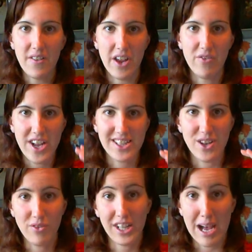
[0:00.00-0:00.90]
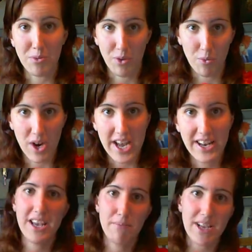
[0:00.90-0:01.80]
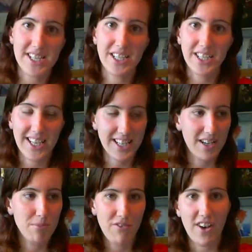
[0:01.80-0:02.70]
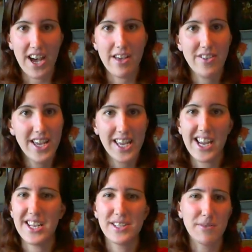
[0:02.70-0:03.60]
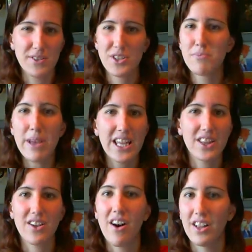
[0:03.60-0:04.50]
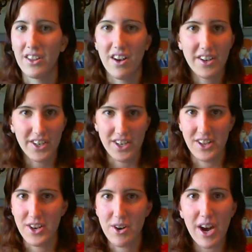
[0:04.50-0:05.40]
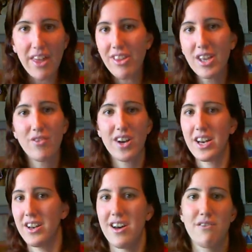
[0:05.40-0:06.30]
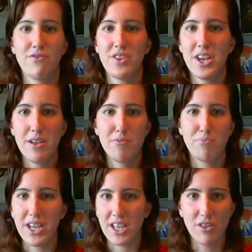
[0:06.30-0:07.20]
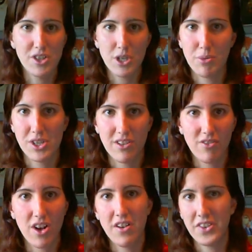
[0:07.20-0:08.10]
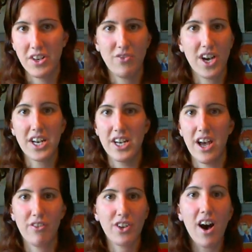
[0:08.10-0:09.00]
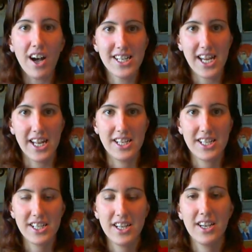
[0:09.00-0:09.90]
events overlapped with what. Basically, number 5 is just make the con longer, you know? I think you've got enough big YouTubers involved and you've got enough content